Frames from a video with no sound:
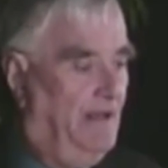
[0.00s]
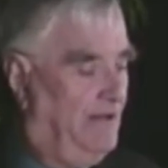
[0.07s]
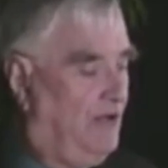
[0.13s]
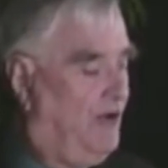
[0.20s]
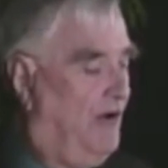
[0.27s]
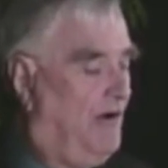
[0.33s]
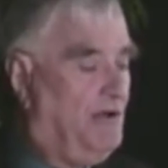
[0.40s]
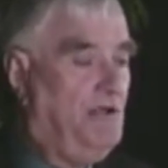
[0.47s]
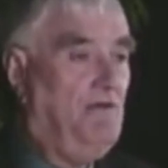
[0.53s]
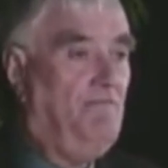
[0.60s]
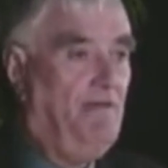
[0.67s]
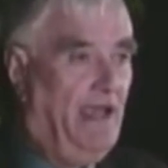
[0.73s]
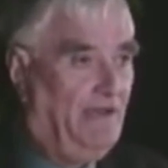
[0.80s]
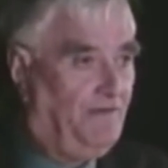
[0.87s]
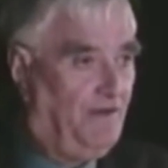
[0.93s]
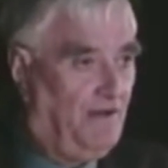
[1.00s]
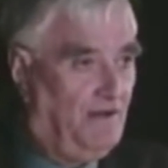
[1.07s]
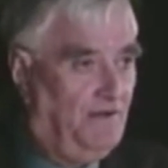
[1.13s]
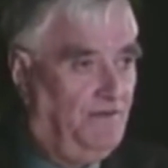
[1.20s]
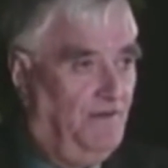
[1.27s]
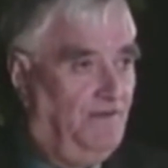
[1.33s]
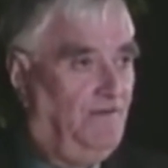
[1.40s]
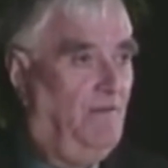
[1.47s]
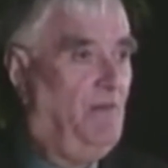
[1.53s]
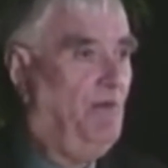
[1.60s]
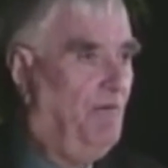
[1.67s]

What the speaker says: the cardiovascular system,